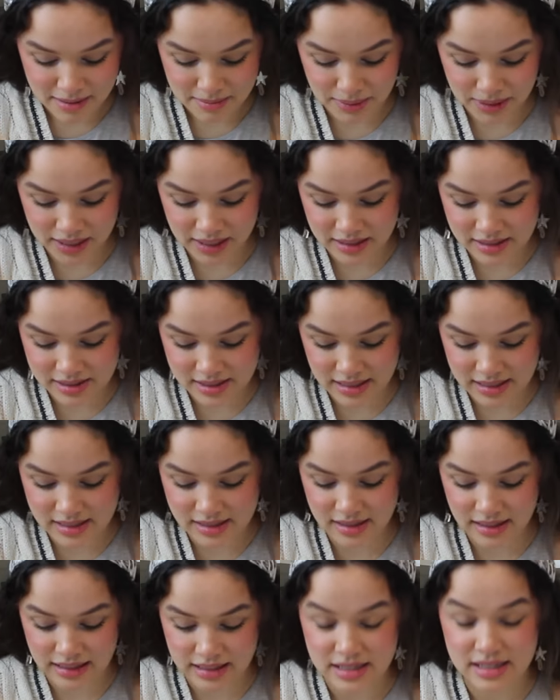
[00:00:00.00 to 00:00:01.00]
because
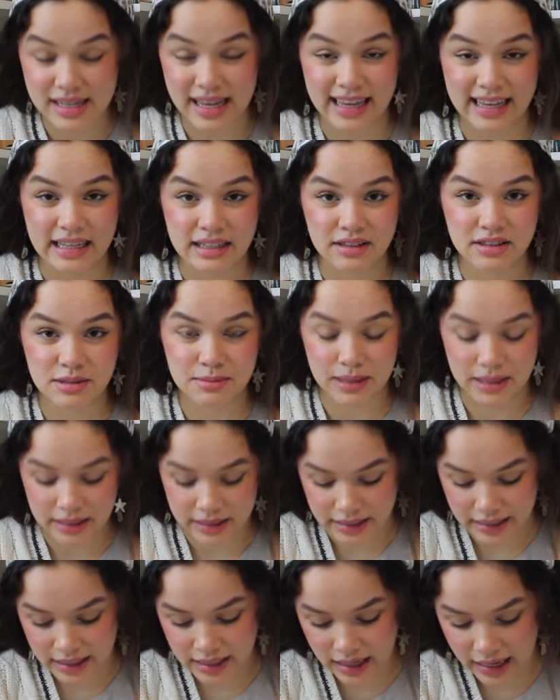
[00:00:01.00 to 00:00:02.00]
it's insane to be
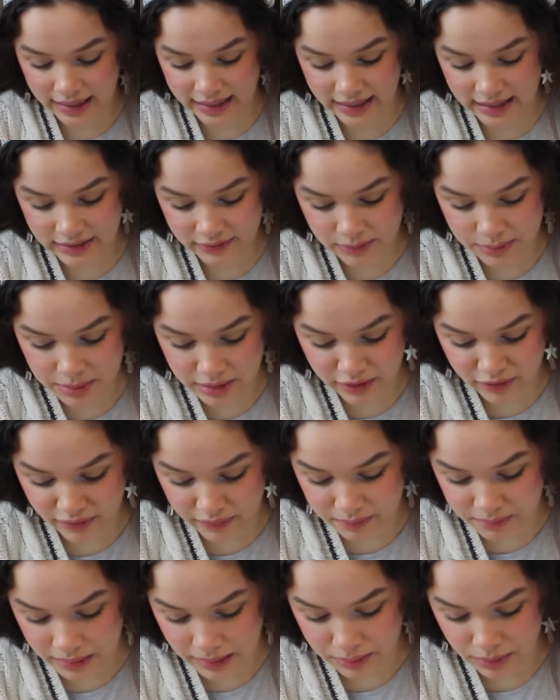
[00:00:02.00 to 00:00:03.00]
there. I can't even believe
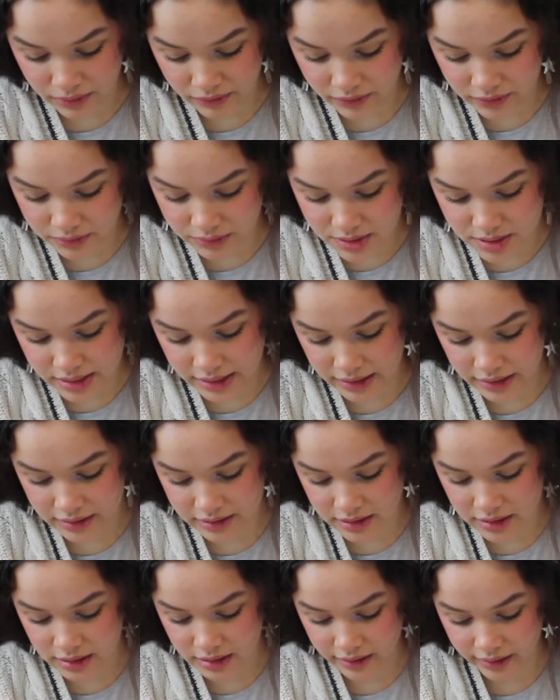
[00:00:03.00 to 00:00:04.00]
my boyfriend was there and
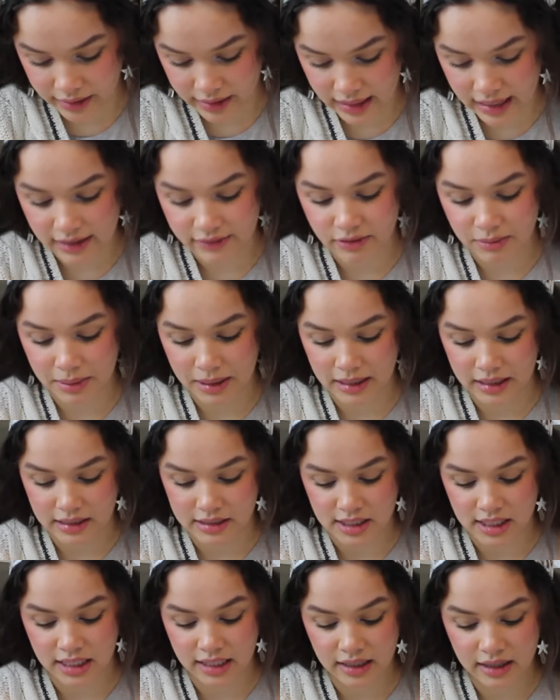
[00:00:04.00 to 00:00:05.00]
didn't like have a panic
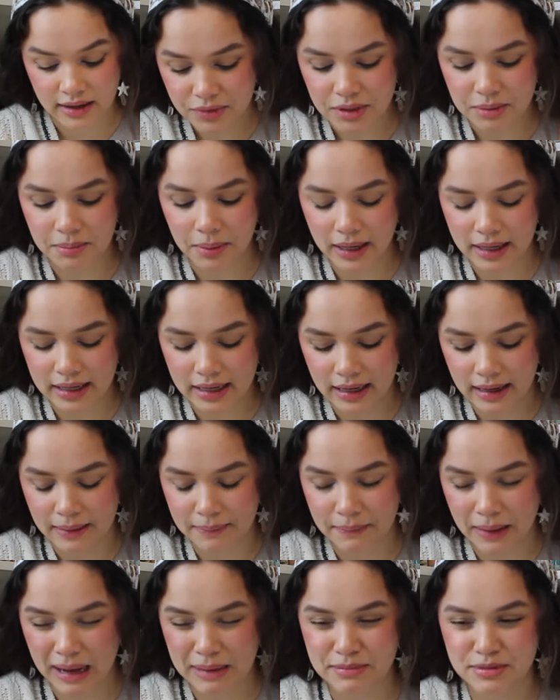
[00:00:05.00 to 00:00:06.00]
attack. But
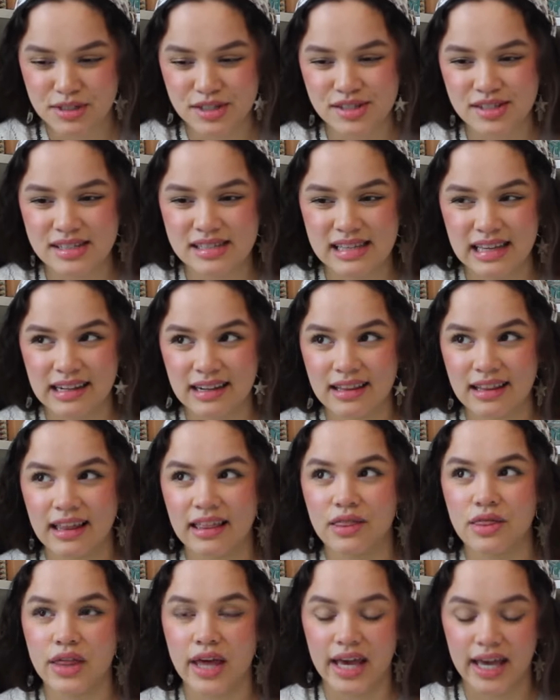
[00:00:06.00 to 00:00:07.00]
I'm just excited
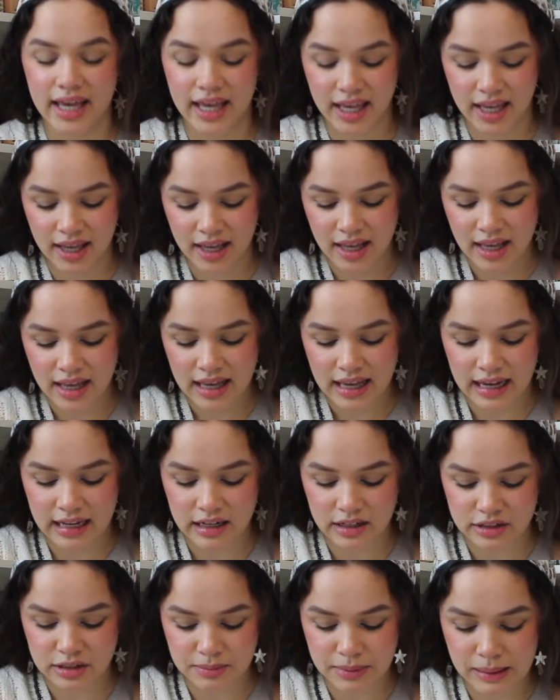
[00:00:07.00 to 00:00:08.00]
that they and
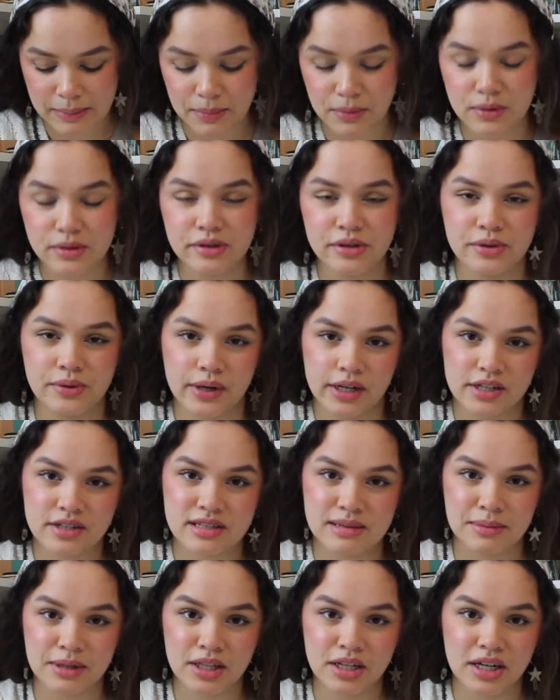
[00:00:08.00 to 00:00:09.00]
other people who are
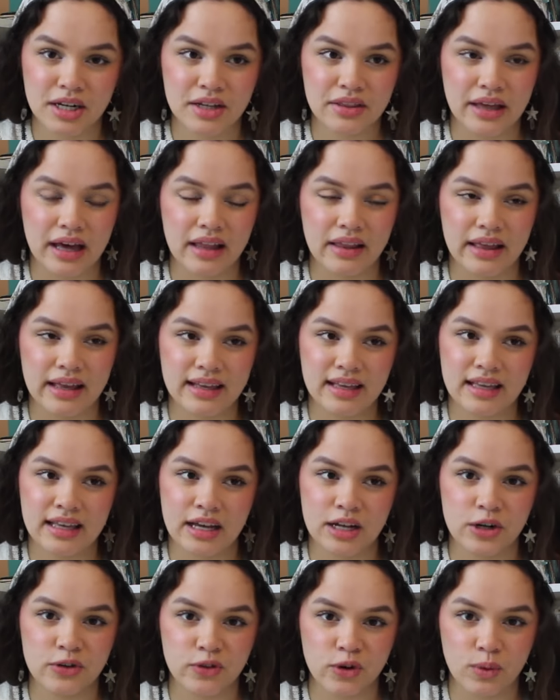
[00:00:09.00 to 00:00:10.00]
similar, that like
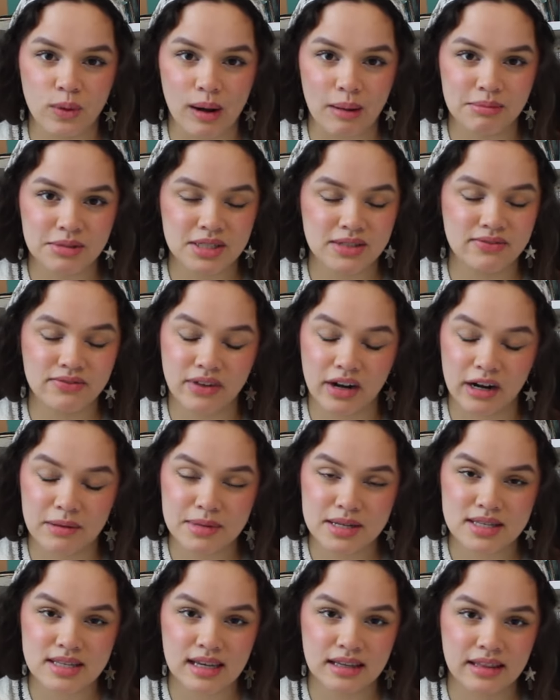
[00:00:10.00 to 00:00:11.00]
get overwhelmed in
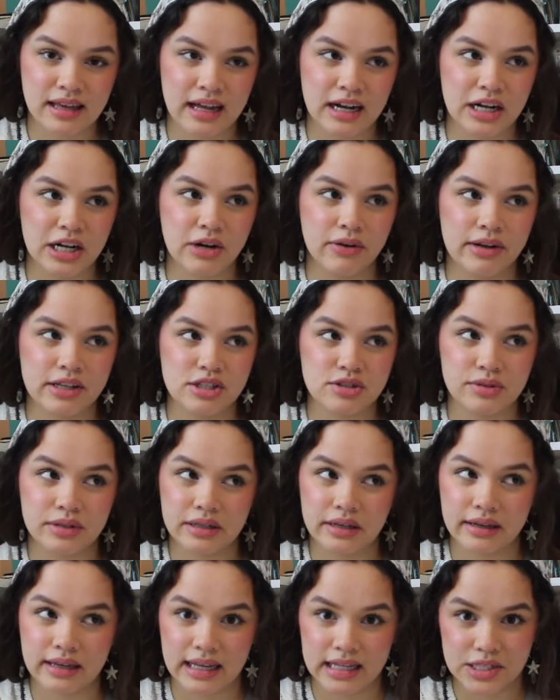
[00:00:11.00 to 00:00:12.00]
environments like that, are going to
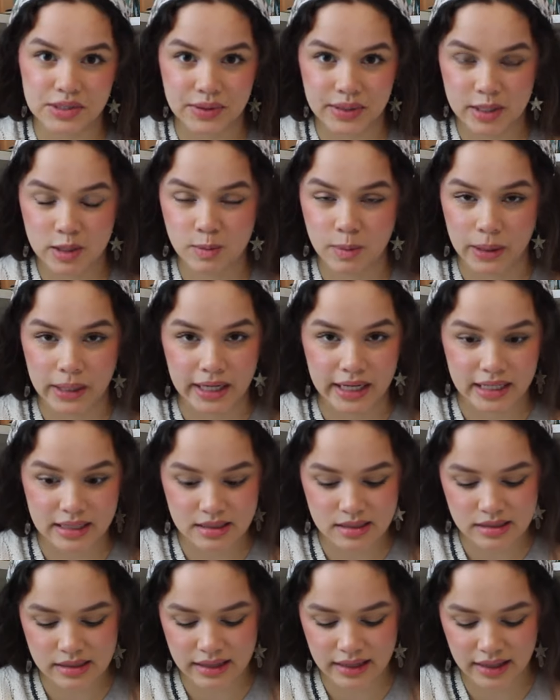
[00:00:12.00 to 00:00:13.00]
get to
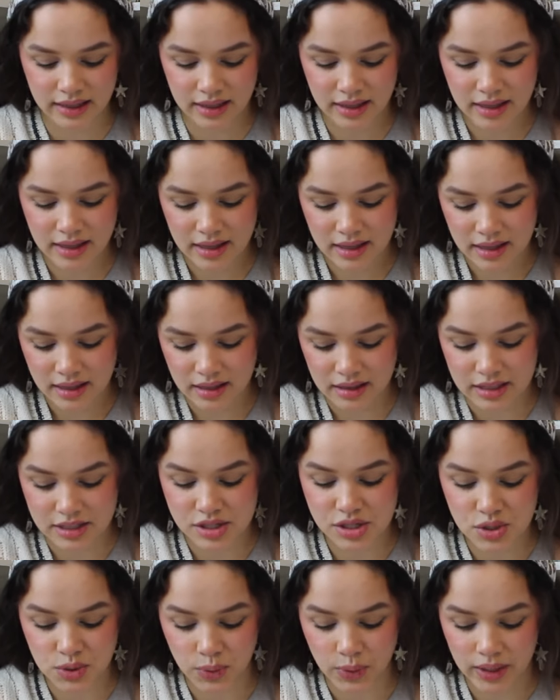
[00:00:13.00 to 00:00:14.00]
experience like
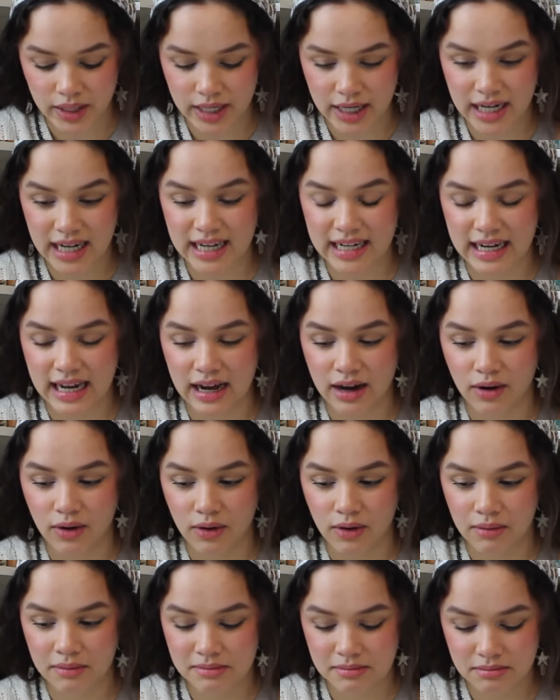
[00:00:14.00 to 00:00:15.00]
this tour and
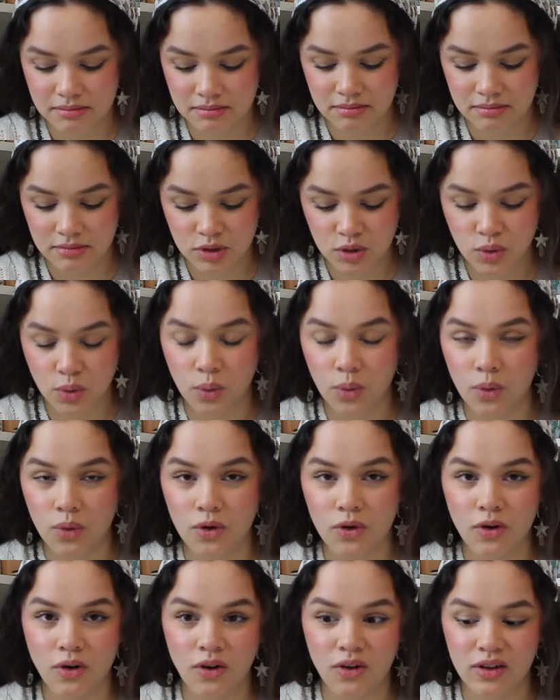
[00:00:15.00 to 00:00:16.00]
how
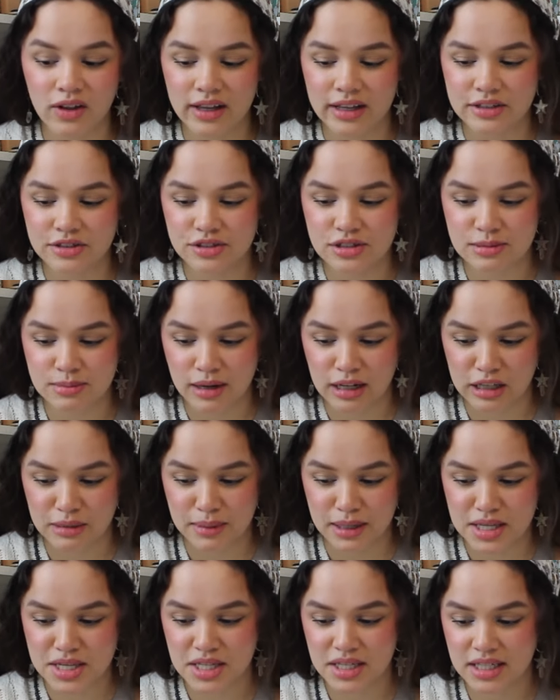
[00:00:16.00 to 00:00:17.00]
cool and just
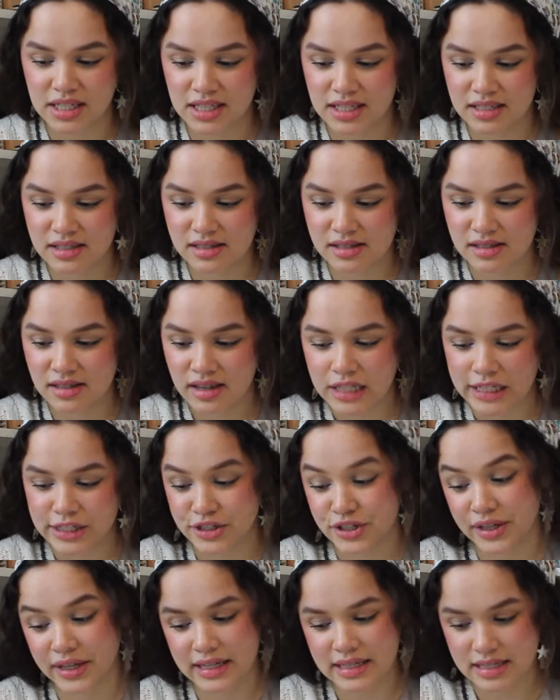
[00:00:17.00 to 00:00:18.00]
monumental it is. I
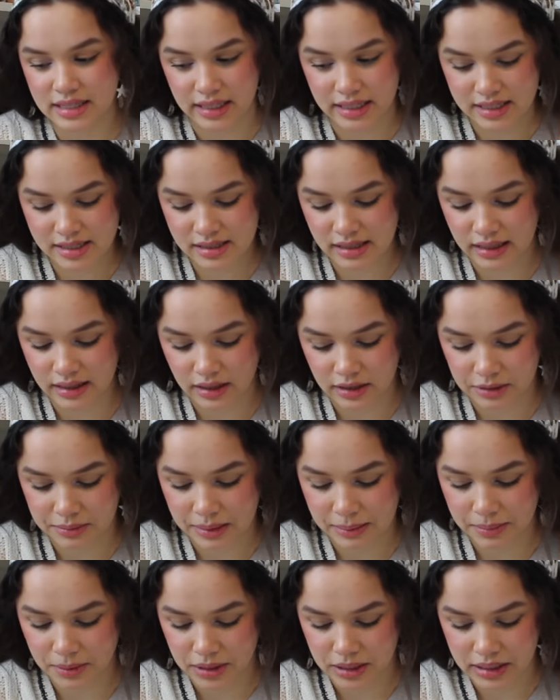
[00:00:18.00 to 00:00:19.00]
just think it's nice that other
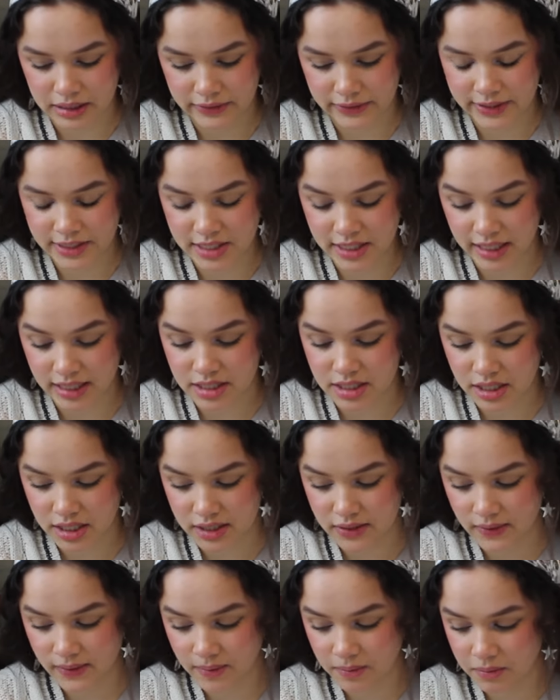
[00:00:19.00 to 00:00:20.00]
people are going to get
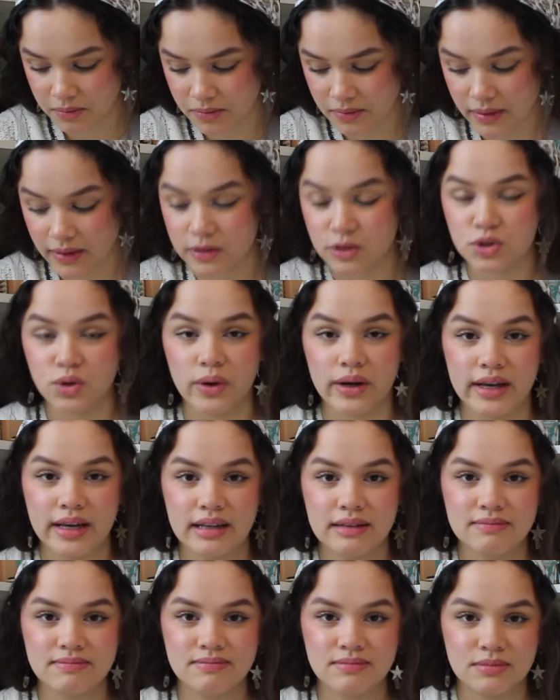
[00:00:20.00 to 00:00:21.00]
to enjoy
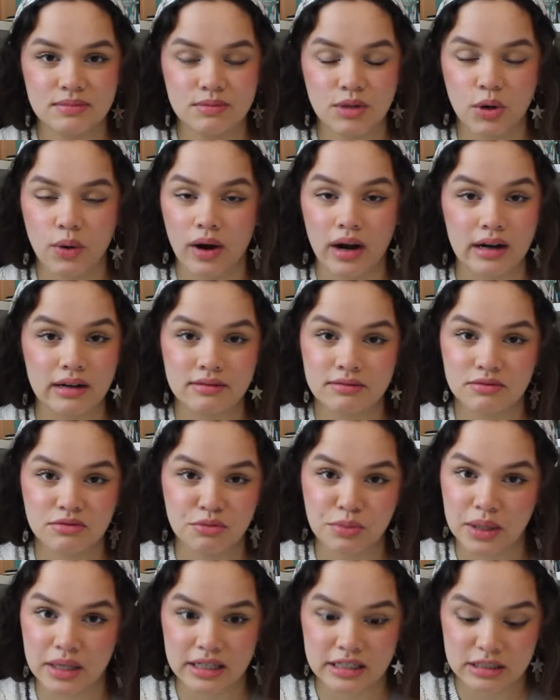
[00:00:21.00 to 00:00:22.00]
it, who aren't
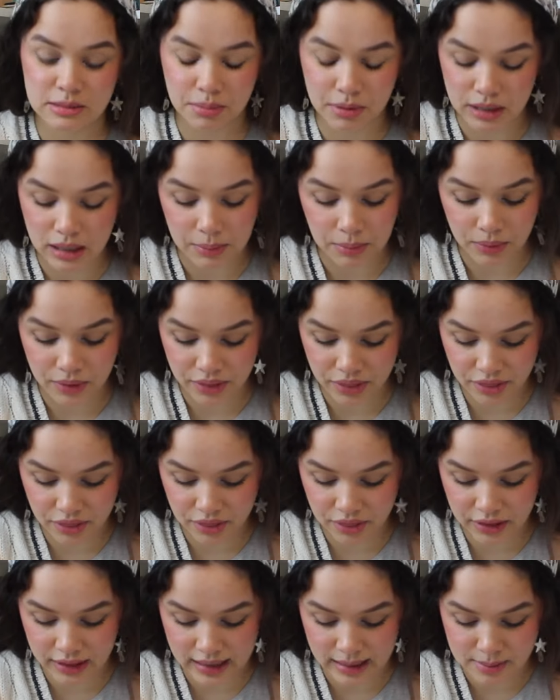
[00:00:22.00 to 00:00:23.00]
willing to put up with
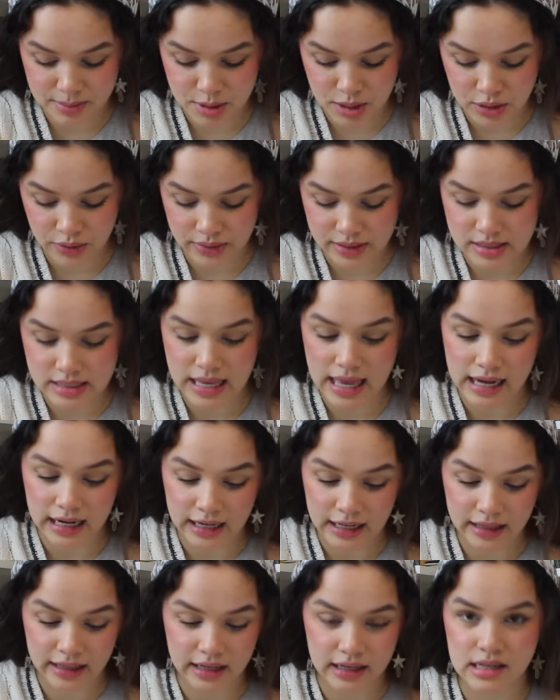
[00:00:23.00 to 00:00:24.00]
the absolute
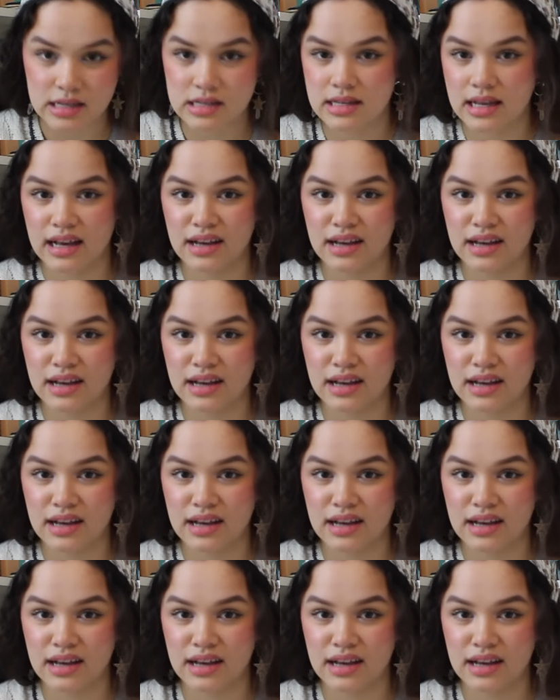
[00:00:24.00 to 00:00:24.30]
insanity that is